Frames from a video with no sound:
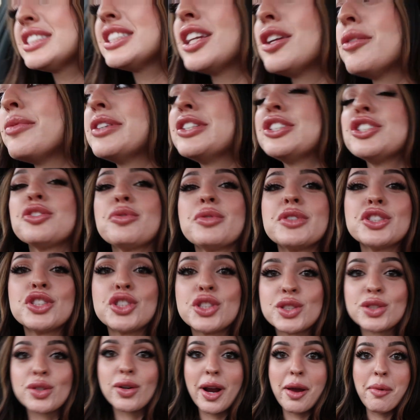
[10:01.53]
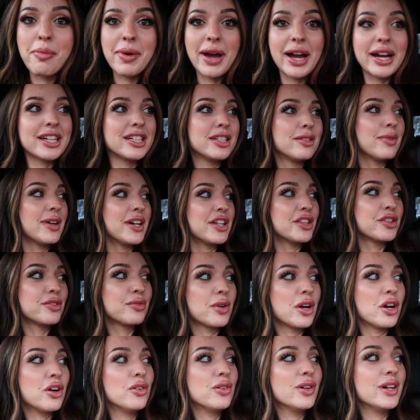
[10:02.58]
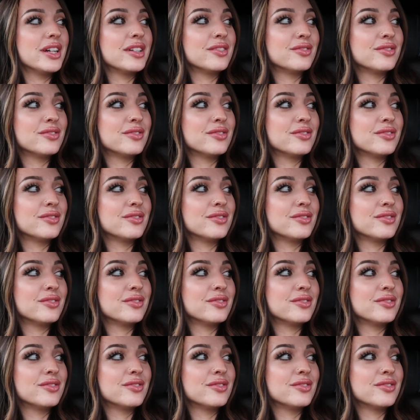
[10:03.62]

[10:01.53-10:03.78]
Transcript: Cinnamon just went straight back into my throat